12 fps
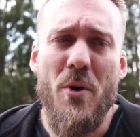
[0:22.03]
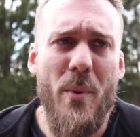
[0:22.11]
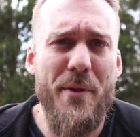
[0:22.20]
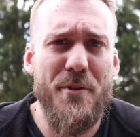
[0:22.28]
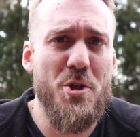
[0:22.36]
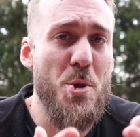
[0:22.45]

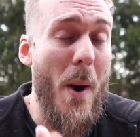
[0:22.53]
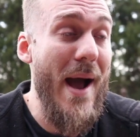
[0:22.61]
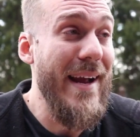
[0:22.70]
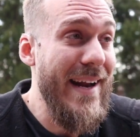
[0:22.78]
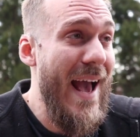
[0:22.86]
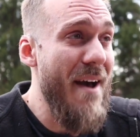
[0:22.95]
with
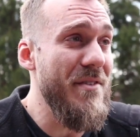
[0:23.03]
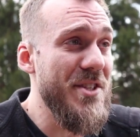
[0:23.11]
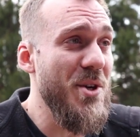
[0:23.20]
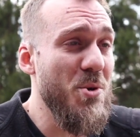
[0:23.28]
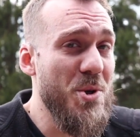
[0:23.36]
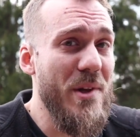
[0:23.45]
trying to have a
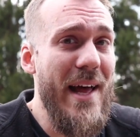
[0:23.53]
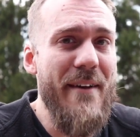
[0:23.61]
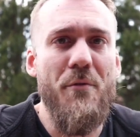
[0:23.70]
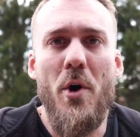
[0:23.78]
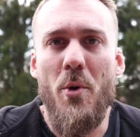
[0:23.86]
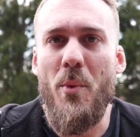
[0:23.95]
social life,
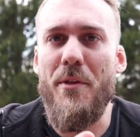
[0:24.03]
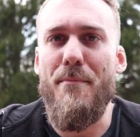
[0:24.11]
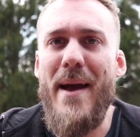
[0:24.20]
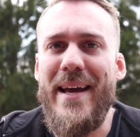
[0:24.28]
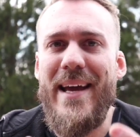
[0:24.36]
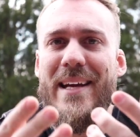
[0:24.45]
with
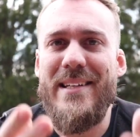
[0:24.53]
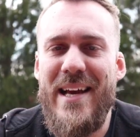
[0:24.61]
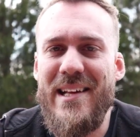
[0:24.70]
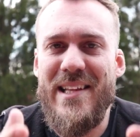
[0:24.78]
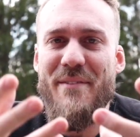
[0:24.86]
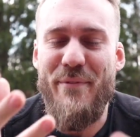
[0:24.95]
making
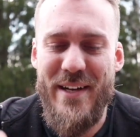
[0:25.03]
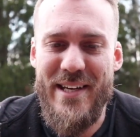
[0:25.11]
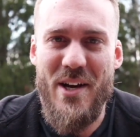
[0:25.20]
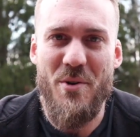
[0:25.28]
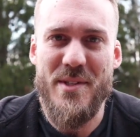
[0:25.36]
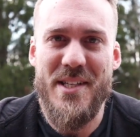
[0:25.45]
daily
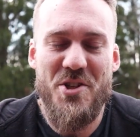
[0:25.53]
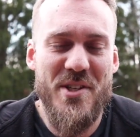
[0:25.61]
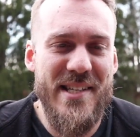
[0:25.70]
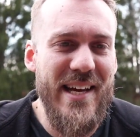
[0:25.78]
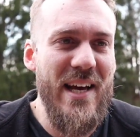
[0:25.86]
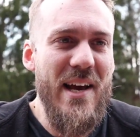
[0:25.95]
videos. It's
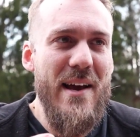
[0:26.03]
just like